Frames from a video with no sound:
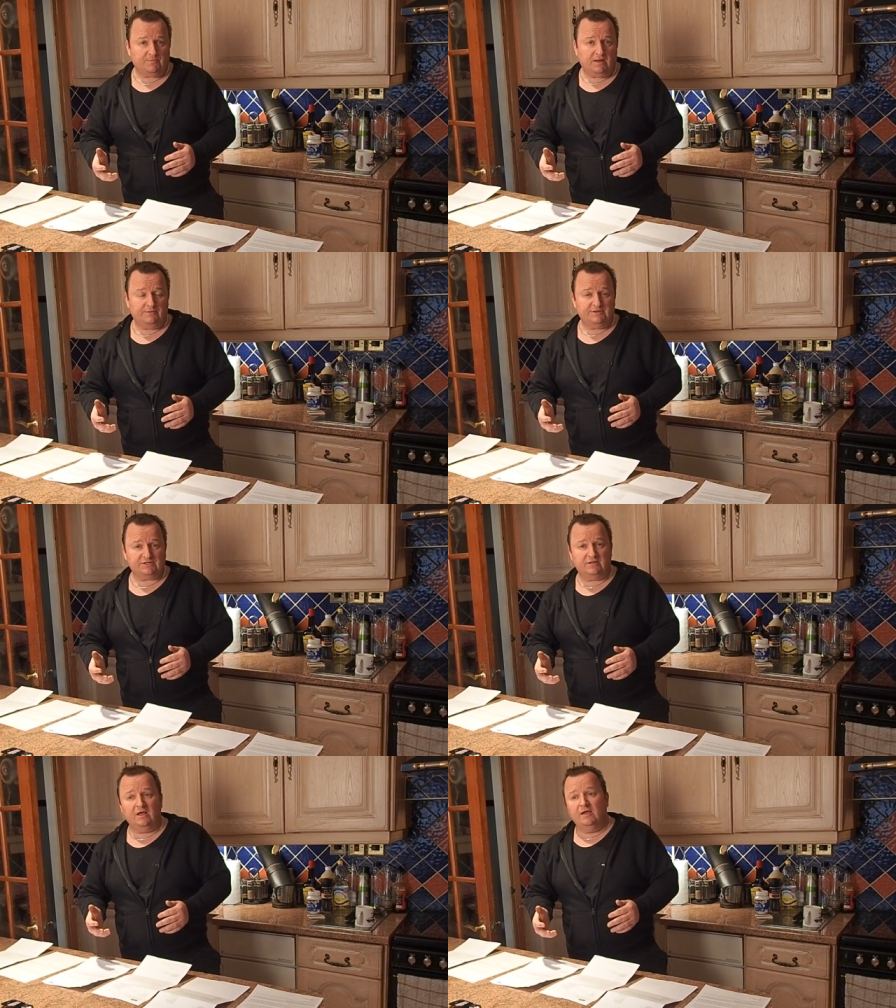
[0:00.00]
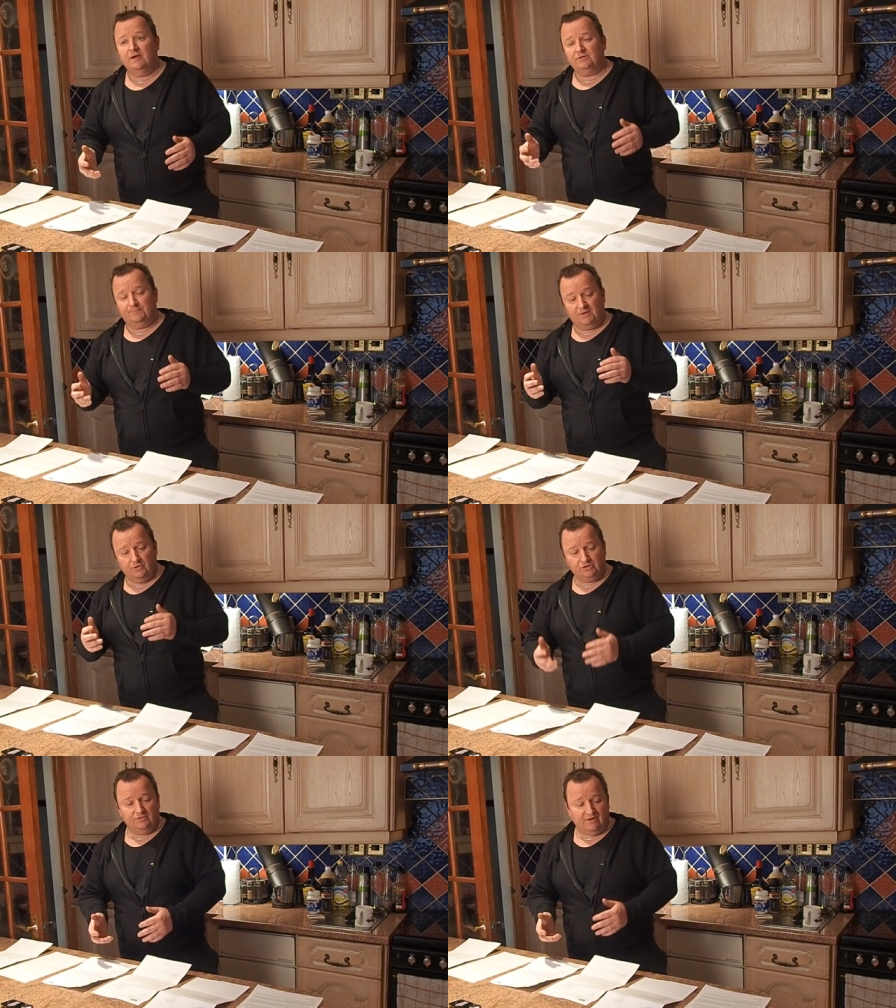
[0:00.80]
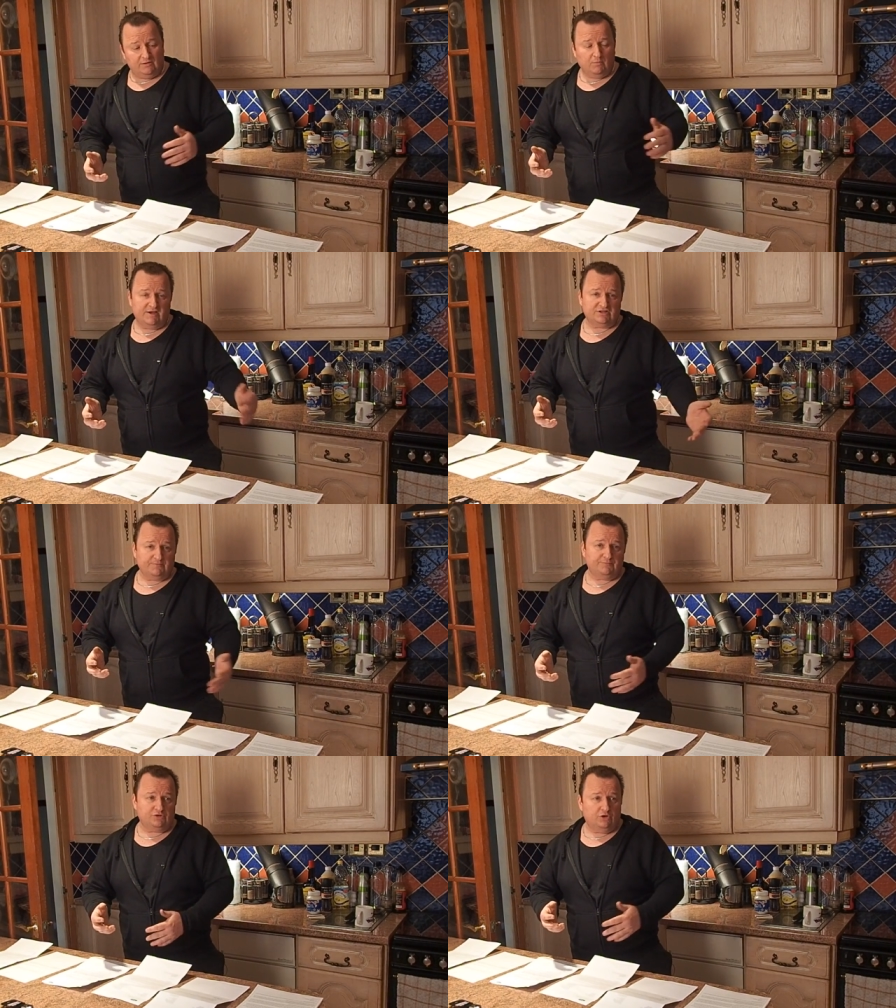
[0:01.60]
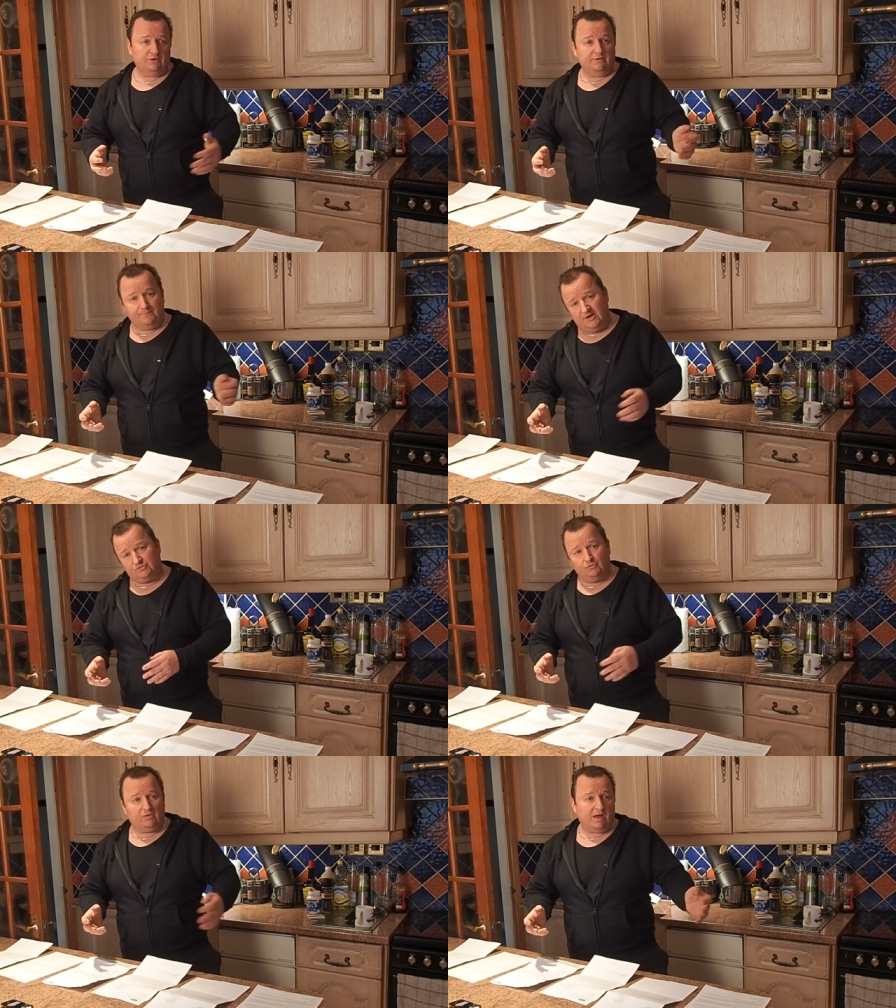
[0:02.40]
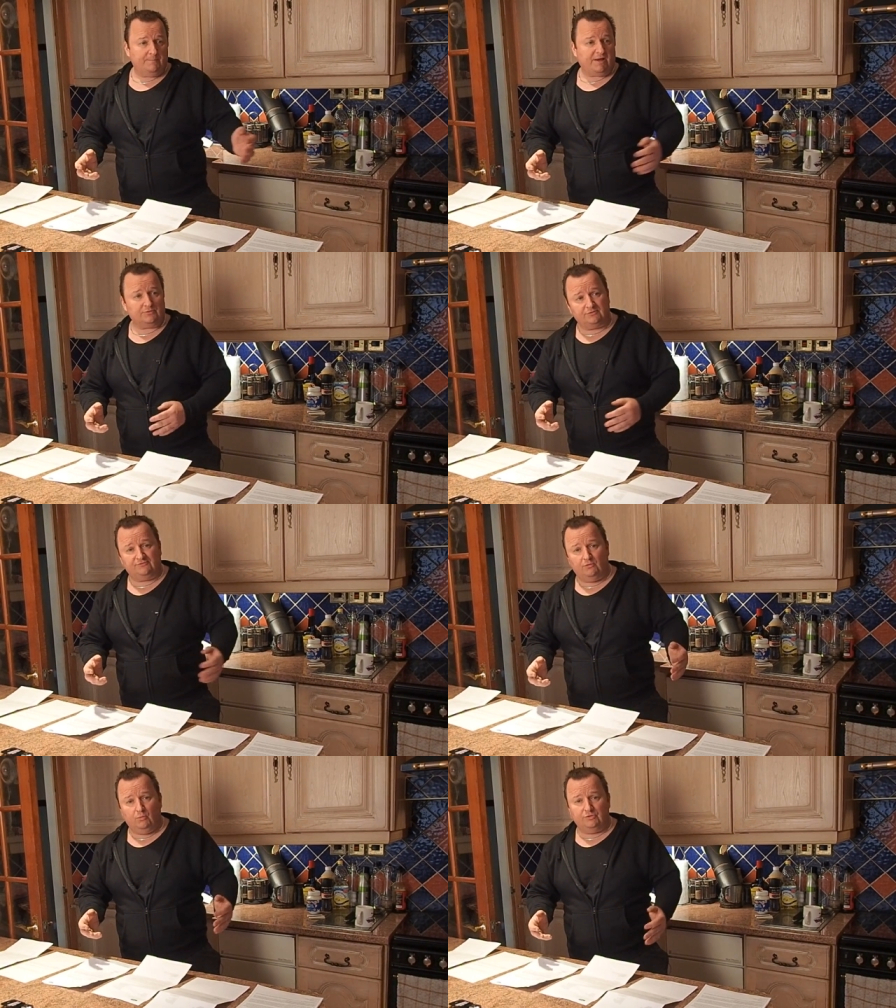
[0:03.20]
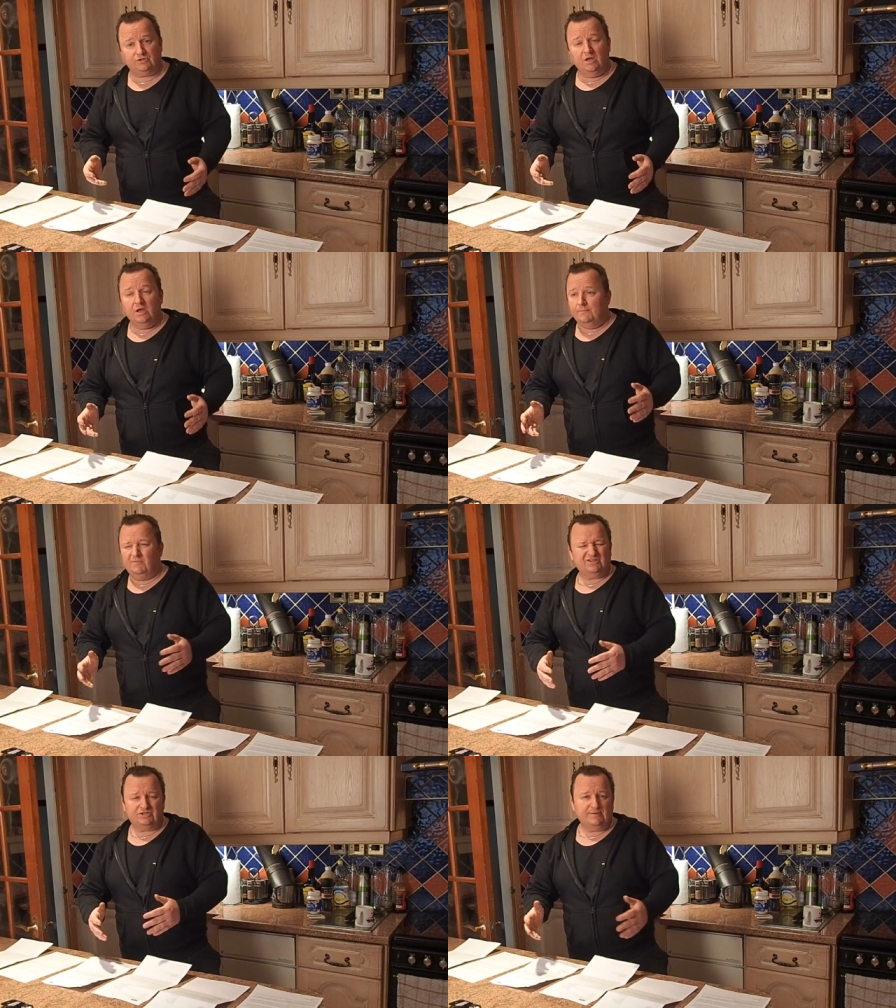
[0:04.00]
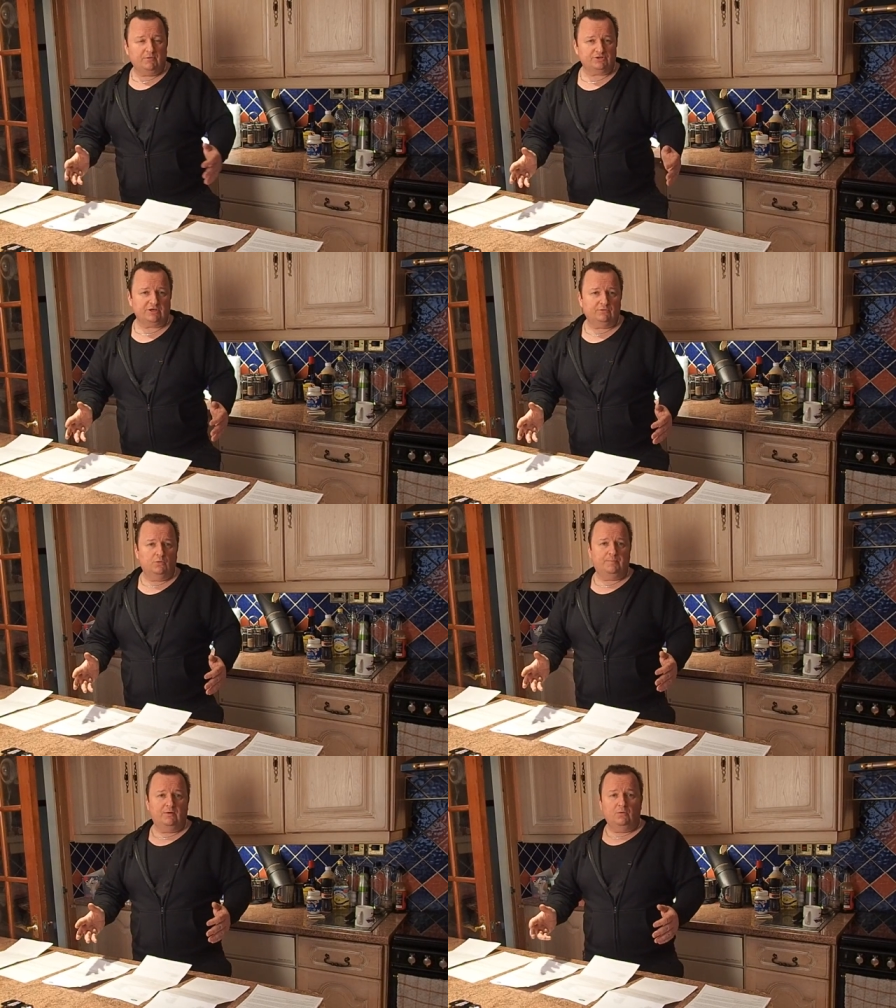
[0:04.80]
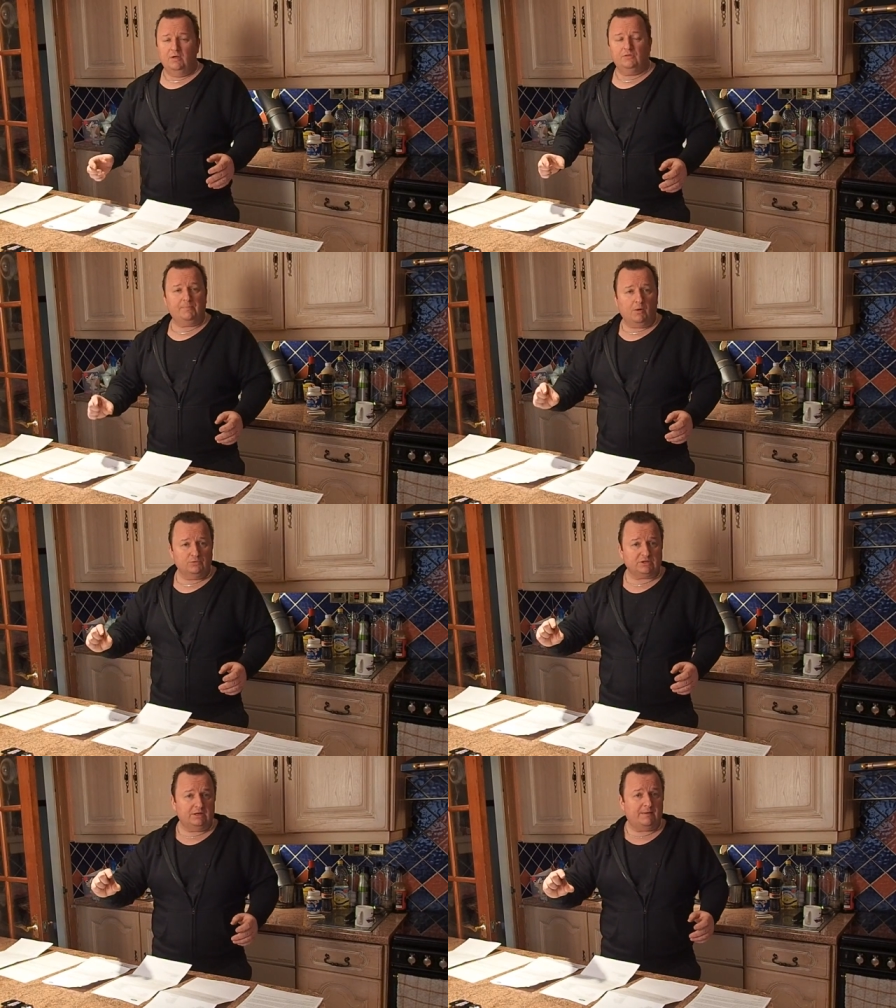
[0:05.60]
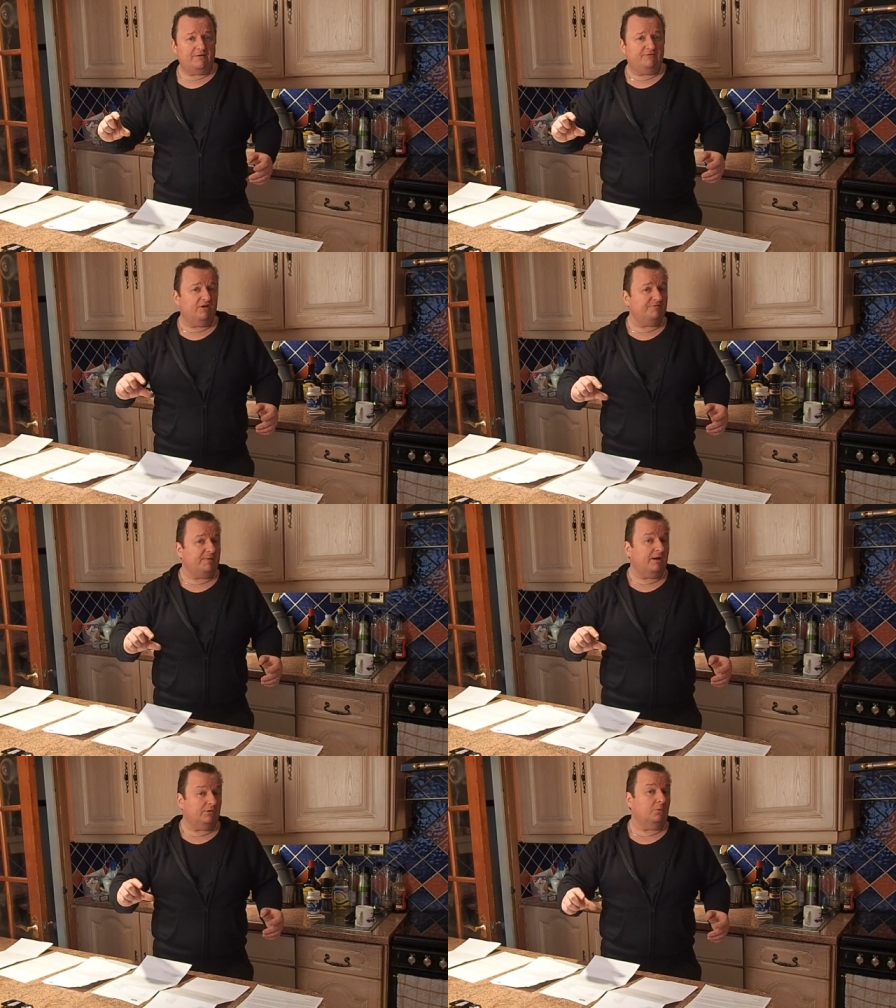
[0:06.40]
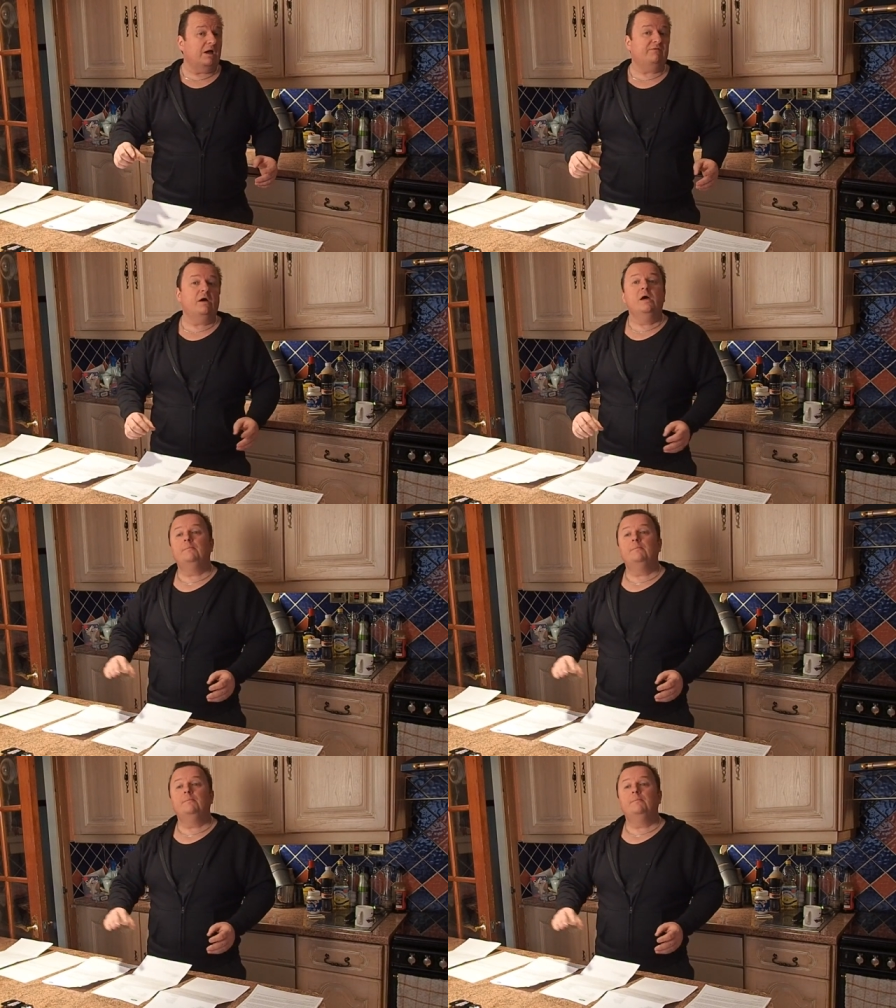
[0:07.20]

Butler, he said, because you've had a waste of journey, petrol going backwards and forwards, as I said, my total bill, the bolt was only about £5 or whatever.